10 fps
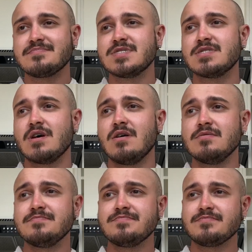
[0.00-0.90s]

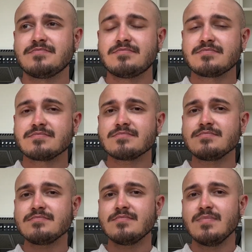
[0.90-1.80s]
So
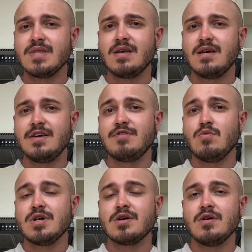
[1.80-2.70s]
if you
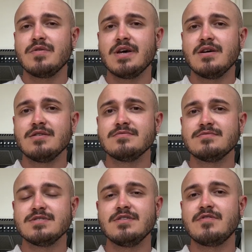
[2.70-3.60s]
want to go there,
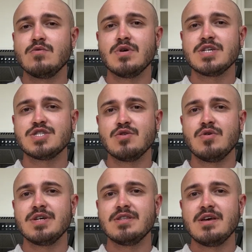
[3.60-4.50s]
if you want to
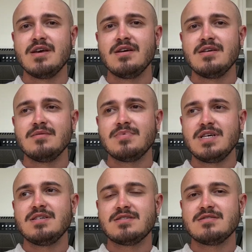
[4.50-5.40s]
join,
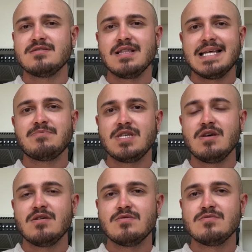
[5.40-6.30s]
please let me
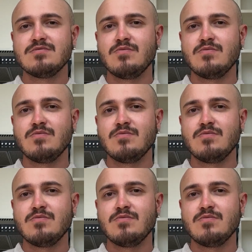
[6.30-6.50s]
know.